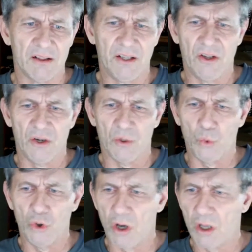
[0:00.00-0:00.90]

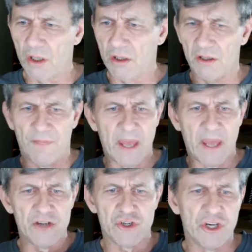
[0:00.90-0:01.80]
we're all
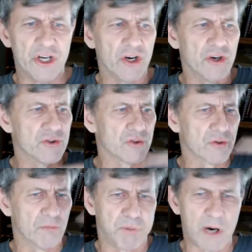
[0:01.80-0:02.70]
engineers
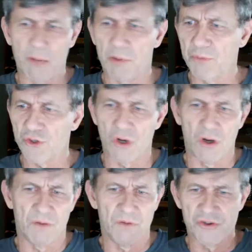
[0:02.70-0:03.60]
or problem
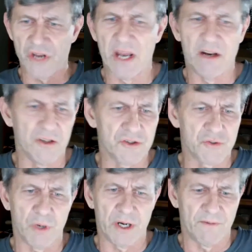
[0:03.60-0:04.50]
solvers,
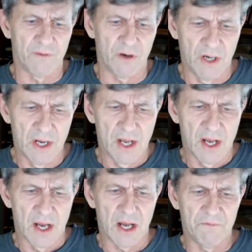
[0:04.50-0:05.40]
analysts, whatever,
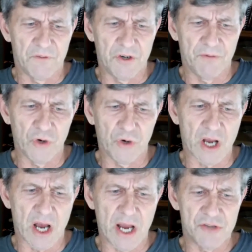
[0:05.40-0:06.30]
of different
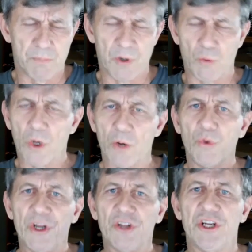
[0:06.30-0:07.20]
kinds. But what
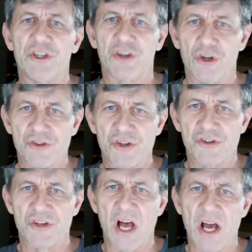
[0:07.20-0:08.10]
really turns
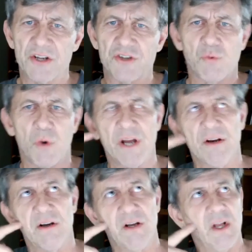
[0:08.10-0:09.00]
us on is
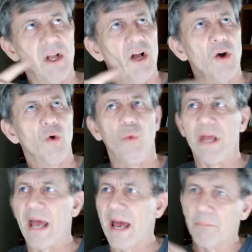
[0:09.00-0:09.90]
when
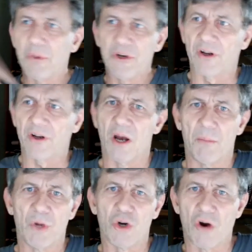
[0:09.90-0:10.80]
we happen to
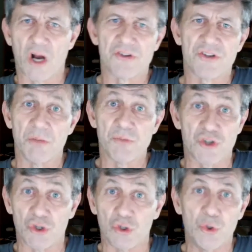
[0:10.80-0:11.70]
come across some
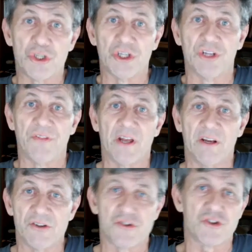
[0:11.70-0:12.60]
solution
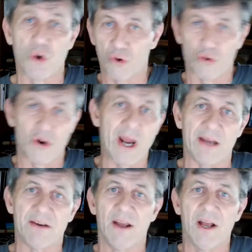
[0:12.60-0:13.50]
that is so
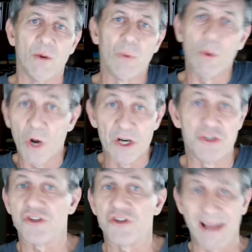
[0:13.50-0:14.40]
great, we want to
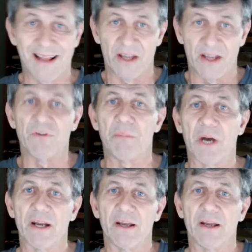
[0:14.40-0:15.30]
just tell everybody,